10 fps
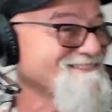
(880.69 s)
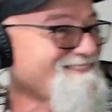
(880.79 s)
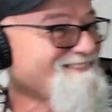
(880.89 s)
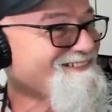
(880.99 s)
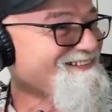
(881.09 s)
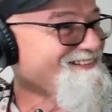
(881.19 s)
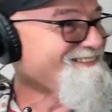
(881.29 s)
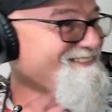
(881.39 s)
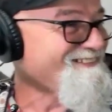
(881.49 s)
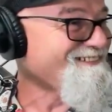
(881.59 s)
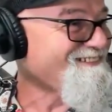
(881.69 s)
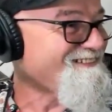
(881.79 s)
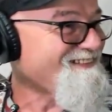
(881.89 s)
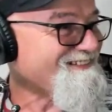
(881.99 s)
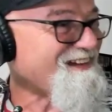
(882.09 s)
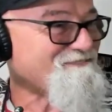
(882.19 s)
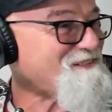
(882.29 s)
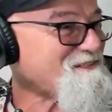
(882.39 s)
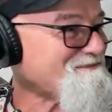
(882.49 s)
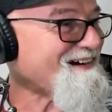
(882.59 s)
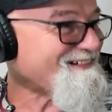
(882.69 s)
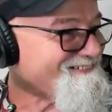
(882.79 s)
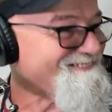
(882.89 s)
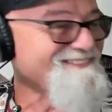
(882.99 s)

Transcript: You know, that's how I feel about it.